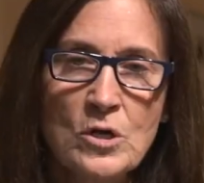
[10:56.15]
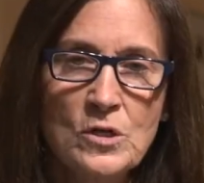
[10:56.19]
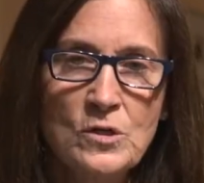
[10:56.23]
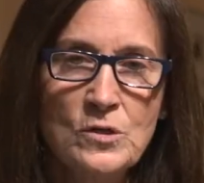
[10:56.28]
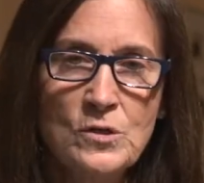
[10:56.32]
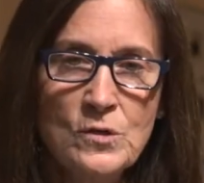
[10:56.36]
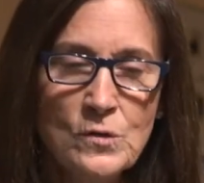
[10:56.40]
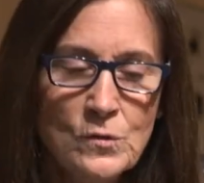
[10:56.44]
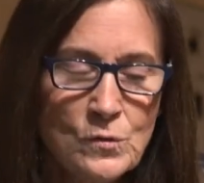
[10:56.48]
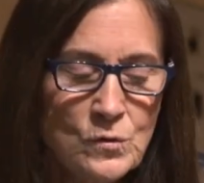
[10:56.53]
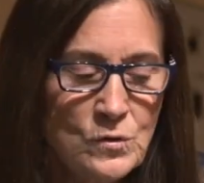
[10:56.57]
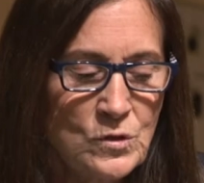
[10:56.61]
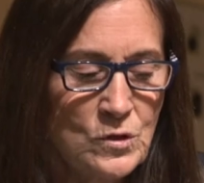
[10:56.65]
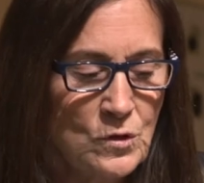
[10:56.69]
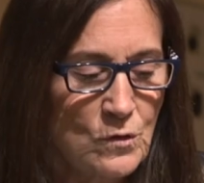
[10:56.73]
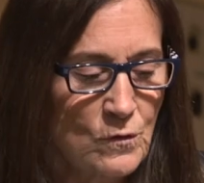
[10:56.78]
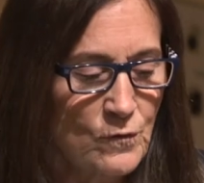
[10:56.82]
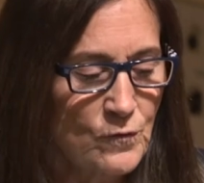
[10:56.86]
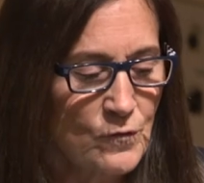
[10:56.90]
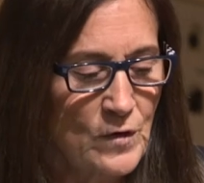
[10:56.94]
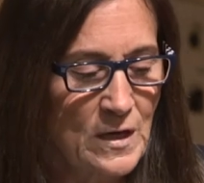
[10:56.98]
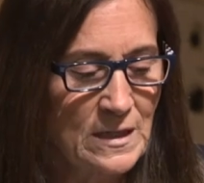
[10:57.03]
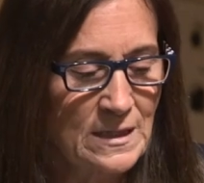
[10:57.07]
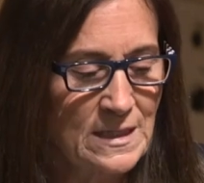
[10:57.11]

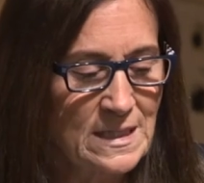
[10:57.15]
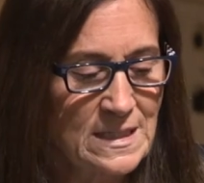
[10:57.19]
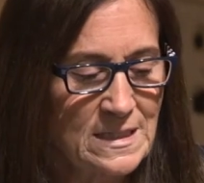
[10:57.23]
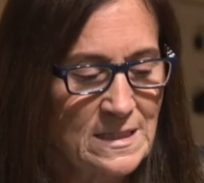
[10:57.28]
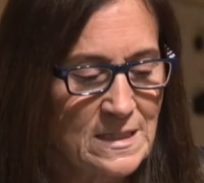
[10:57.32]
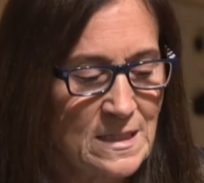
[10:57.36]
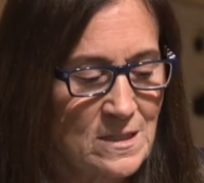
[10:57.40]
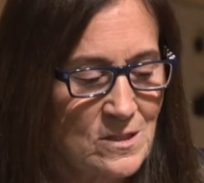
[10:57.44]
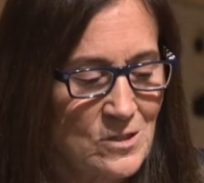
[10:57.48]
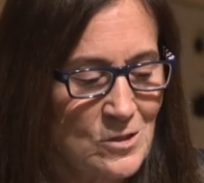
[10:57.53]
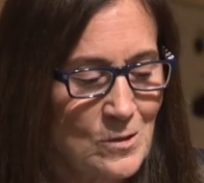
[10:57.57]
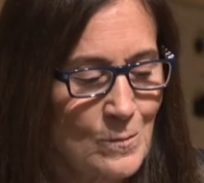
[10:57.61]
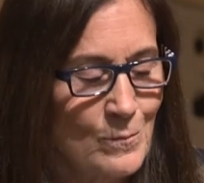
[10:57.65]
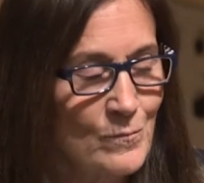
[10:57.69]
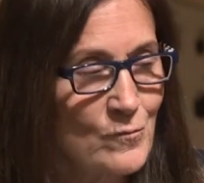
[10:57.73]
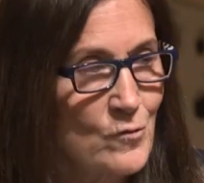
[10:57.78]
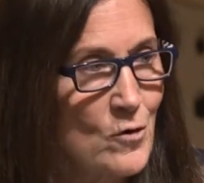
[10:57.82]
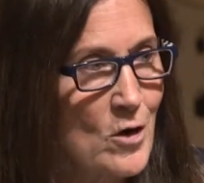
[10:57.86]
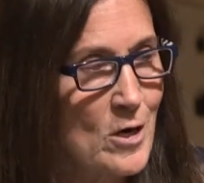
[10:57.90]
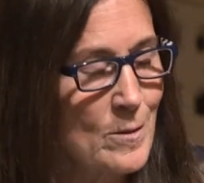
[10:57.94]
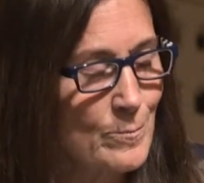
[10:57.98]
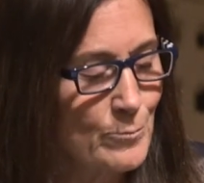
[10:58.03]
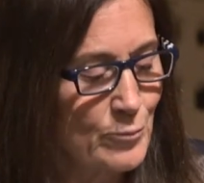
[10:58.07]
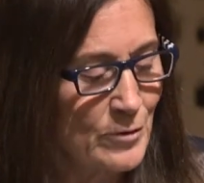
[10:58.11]
user-friendly system
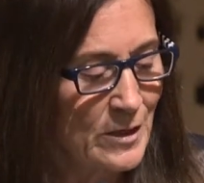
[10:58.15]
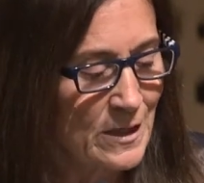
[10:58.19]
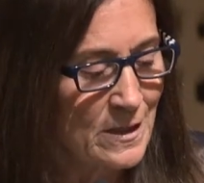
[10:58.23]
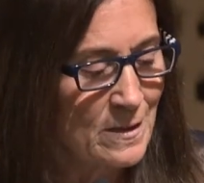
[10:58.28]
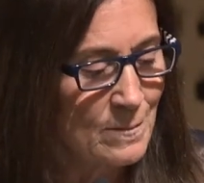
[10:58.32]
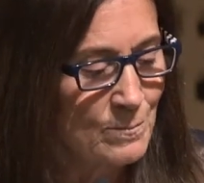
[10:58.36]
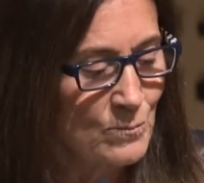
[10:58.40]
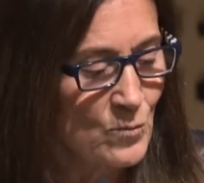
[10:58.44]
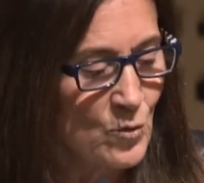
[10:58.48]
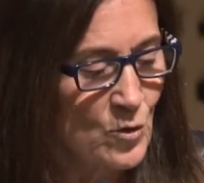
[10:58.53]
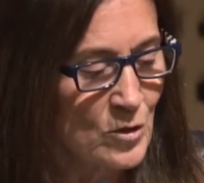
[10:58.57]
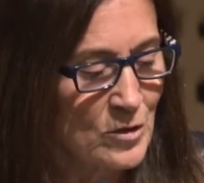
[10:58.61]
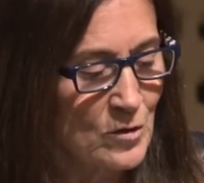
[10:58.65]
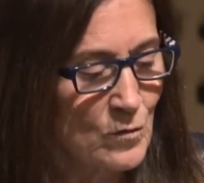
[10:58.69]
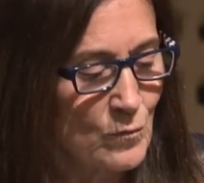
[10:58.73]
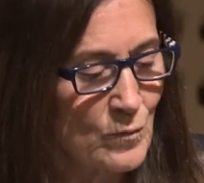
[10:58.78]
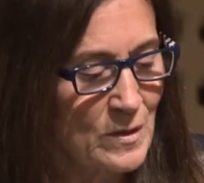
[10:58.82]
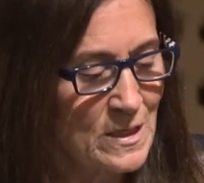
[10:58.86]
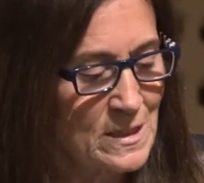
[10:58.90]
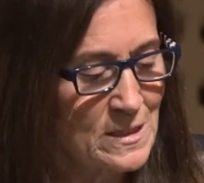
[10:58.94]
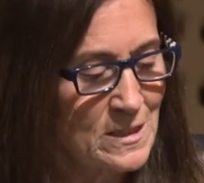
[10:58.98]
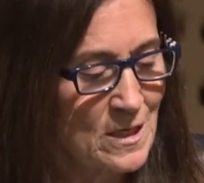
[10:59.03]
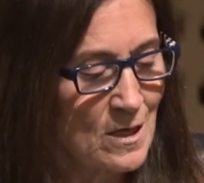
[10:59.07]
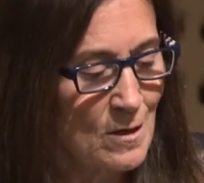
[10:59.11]
for our brick-and-mortar
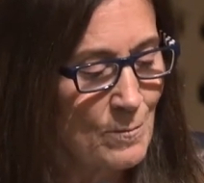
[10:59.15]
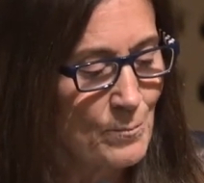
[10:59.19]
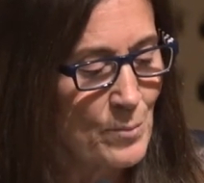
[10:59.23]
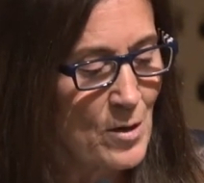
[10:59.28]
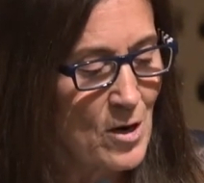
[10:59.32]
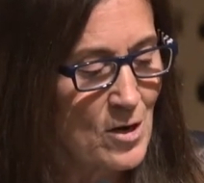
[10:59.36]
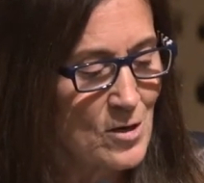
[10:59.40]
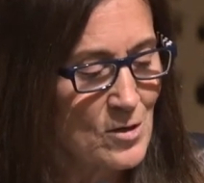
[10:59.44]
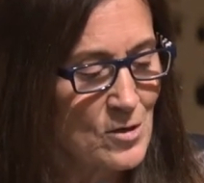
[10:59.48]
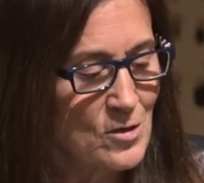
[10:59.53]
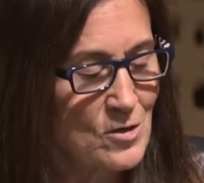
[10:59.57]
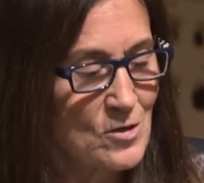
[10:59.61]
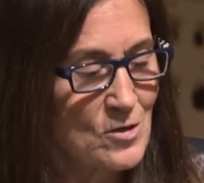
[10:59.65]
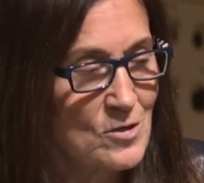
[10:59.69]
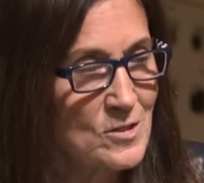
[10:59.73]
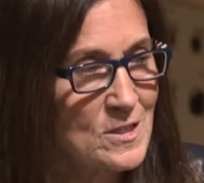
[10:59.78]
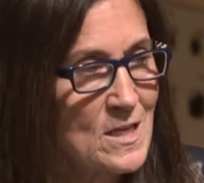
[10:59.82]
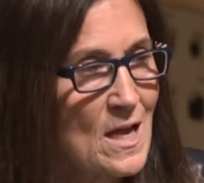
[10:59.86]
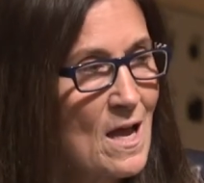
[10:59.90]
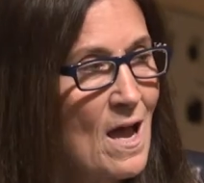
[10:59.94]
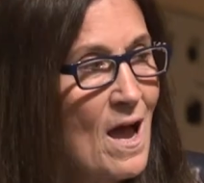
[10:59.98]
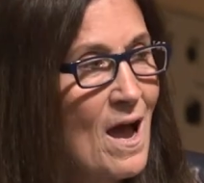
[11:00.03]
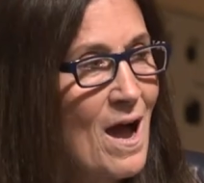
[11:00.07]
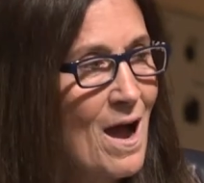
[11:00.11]
retail partners,
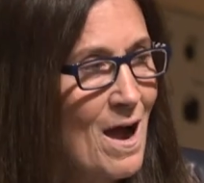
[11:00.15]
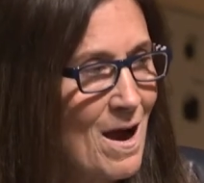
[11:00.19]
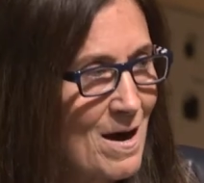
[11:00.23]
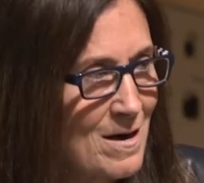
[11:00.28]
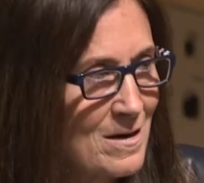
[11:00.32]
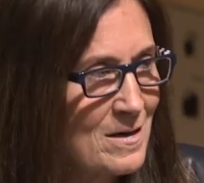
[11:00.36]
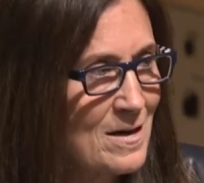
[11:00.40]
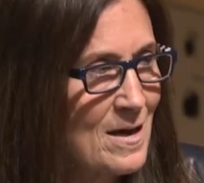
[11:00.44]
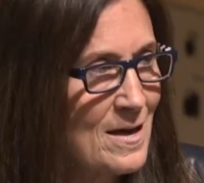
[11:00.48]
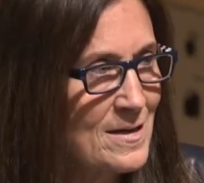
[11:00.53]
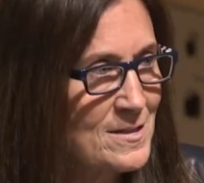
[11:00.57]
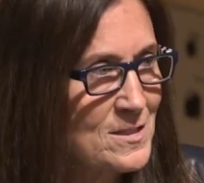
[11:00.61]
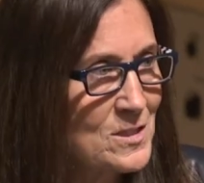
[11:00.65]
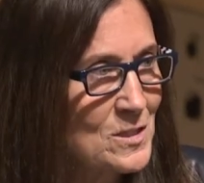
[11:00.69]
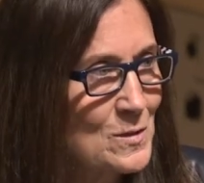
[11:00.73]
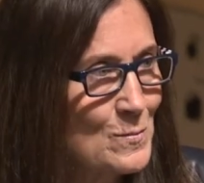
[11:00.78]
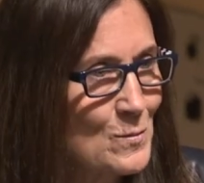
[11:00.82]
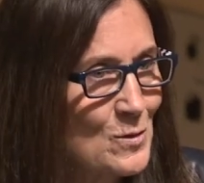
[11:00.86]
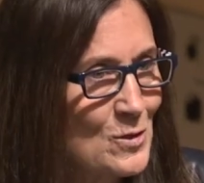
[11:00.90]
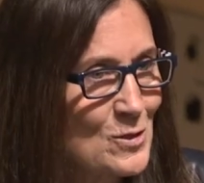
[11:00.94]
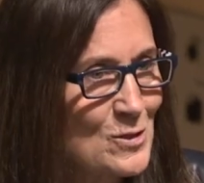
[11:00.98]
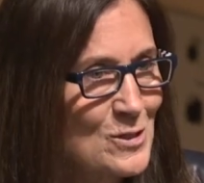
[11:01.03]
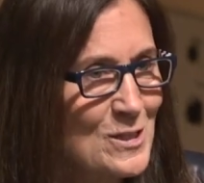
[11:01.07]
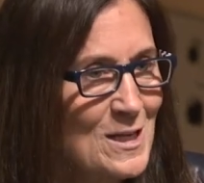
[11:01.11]
our
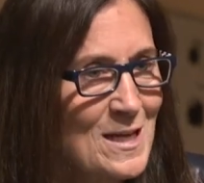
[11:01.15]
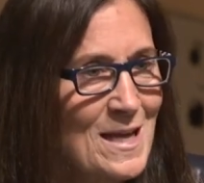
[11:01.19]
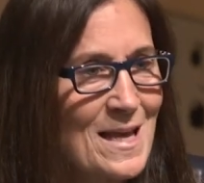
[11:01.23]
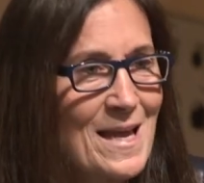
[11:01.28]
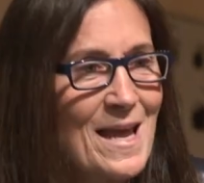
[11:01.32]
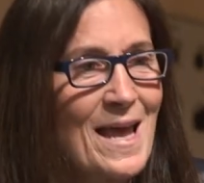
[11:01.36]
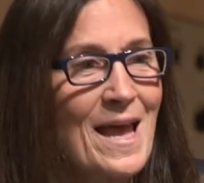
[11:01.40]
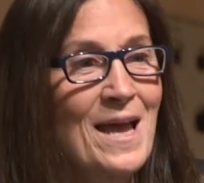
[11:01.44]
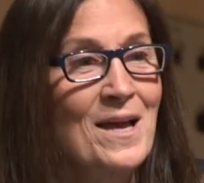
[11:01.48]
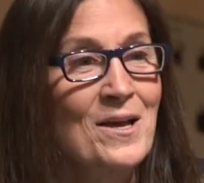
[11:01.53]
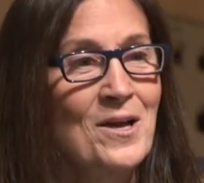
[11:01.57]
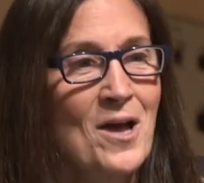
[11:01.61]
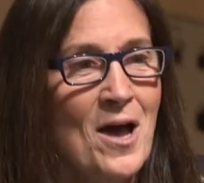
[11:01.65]
customers, and